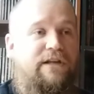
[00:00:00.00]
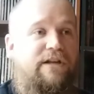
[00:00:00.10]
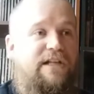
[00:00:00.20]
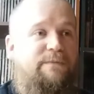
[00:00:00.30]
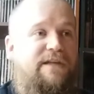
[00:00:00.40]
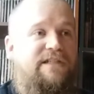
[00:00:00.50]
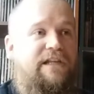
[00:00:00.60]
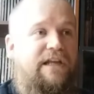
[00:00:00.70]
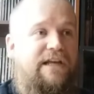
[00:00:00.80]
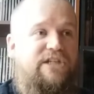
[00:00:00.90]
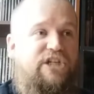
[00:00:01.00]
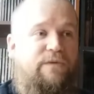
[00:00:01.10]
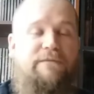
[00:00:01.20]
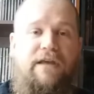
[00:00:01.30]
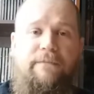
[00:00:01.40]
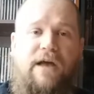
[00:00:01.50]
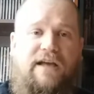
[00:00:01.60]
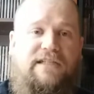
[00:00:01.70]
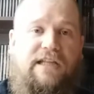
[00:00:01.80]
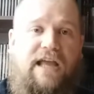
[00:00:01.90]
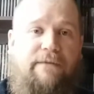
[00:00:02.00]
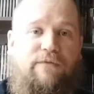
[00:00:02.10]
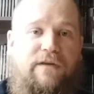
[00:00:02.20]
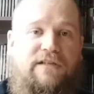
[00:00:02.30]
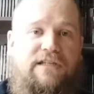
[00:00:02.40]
You know, that's basically like a streaming box at that point.